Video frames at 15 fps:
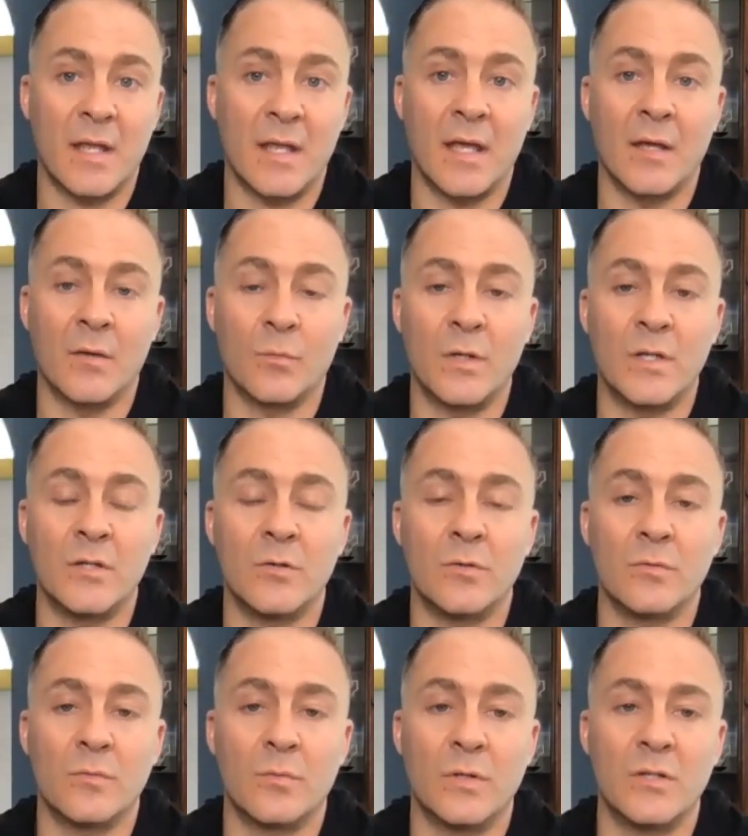And when
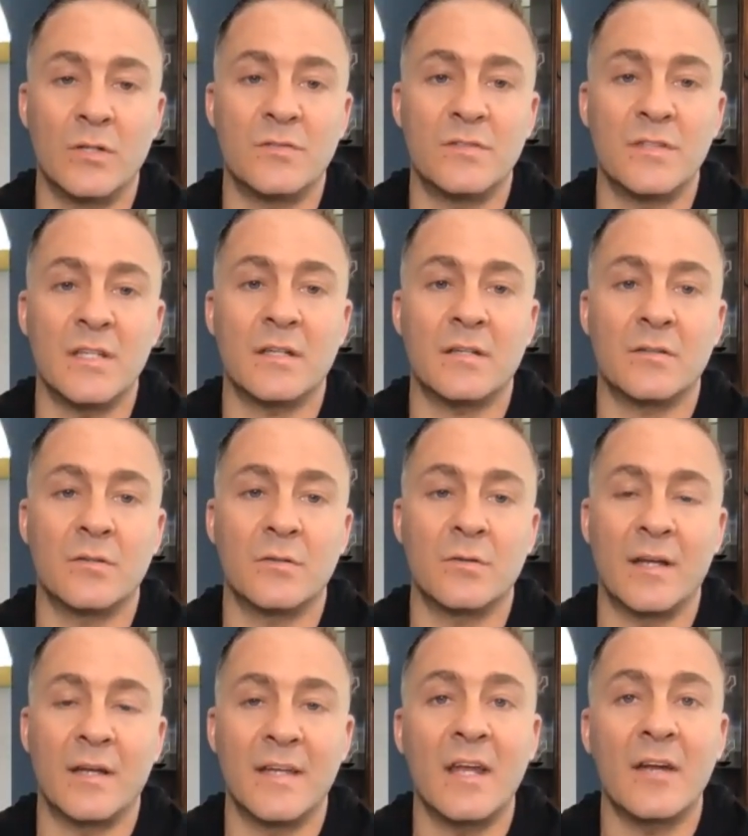you seek to
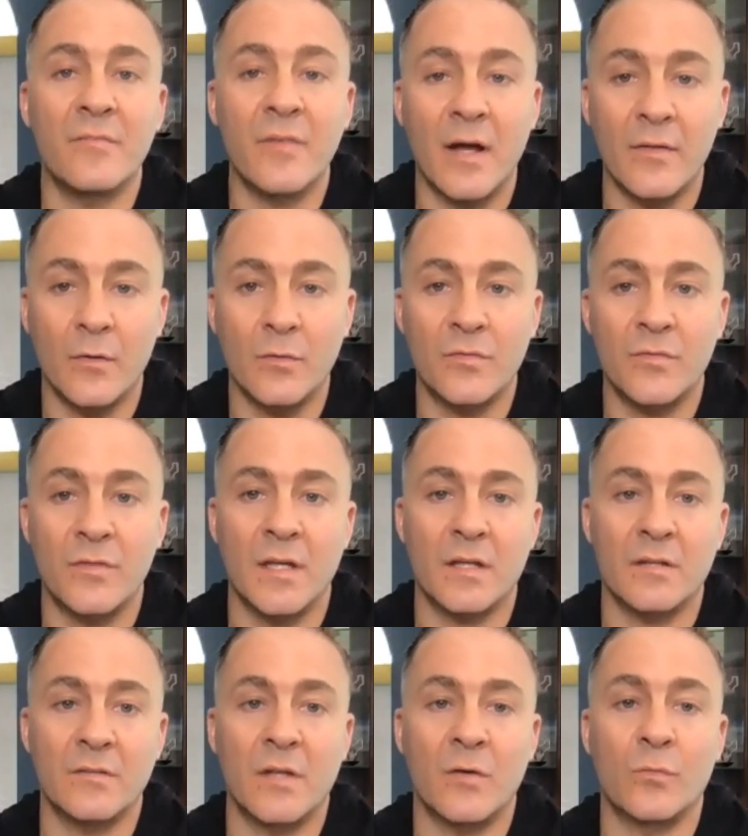identify those
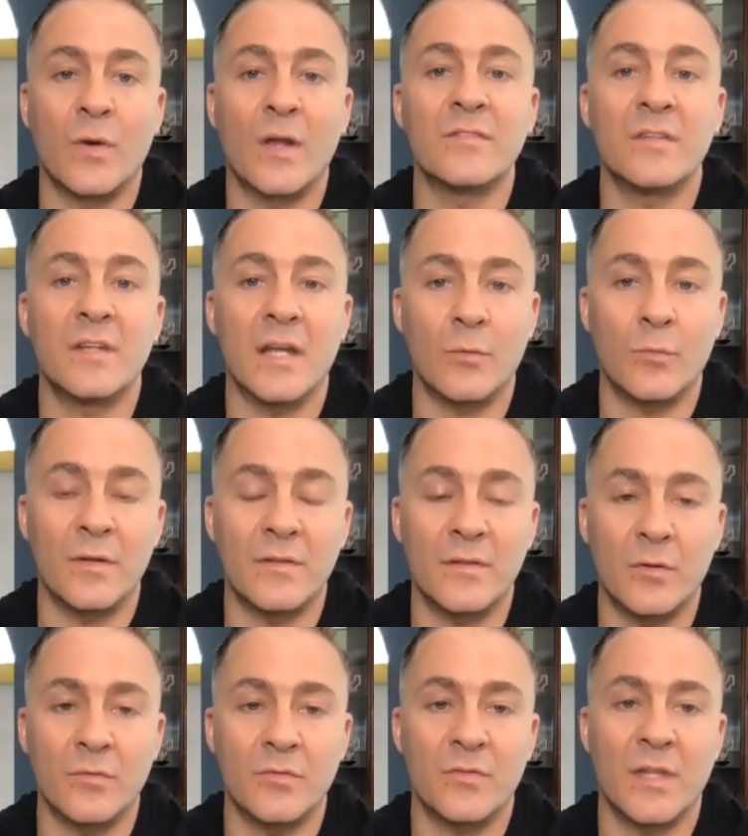things and resonate with
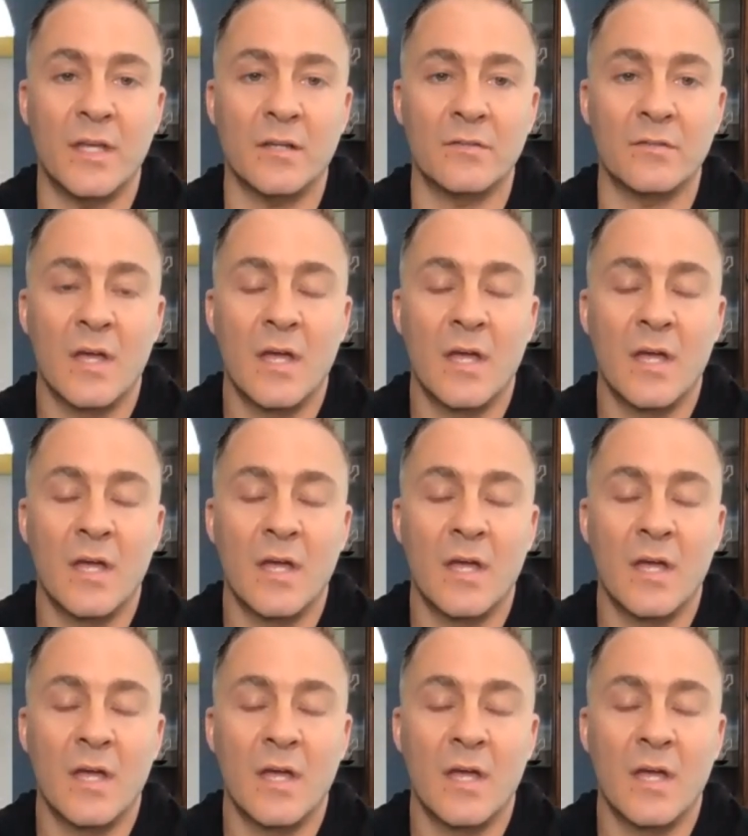those things,